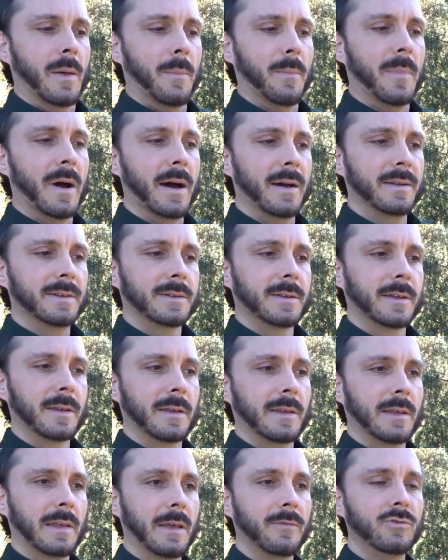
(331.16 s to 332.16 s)
But
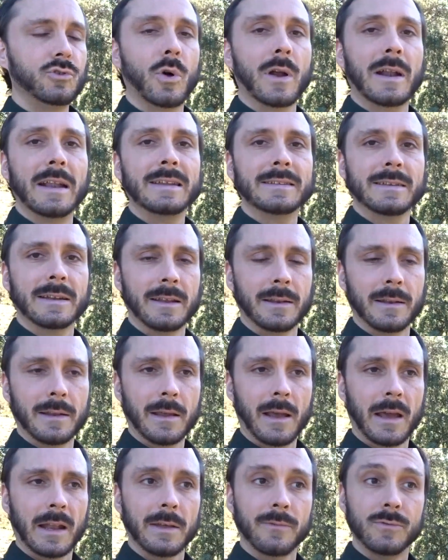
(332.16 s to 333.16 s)
if you are listening
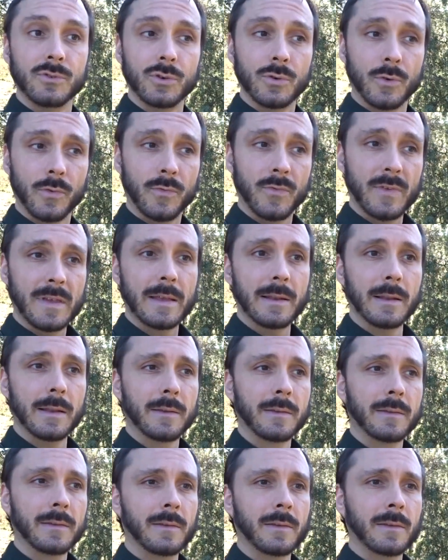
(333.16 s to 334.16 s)
and if you feel
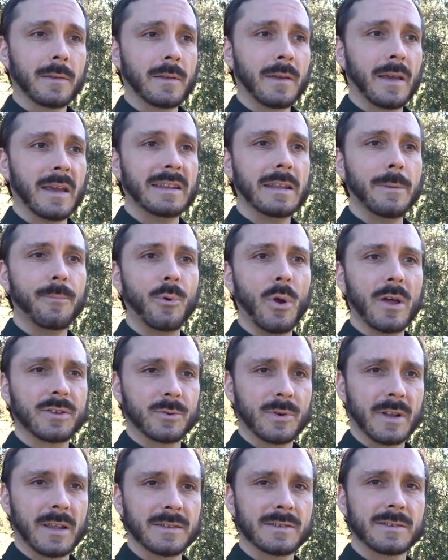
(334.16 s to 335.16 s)
a deep
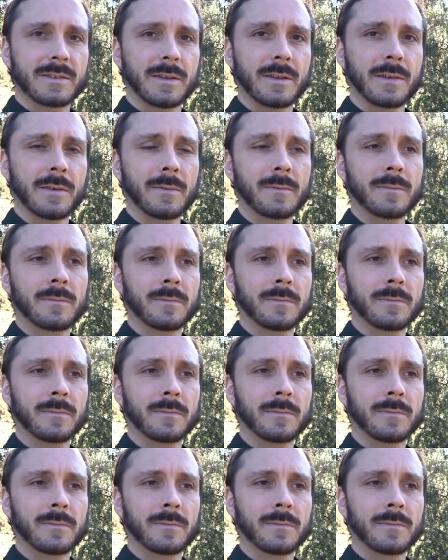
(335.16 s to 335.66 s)
resonance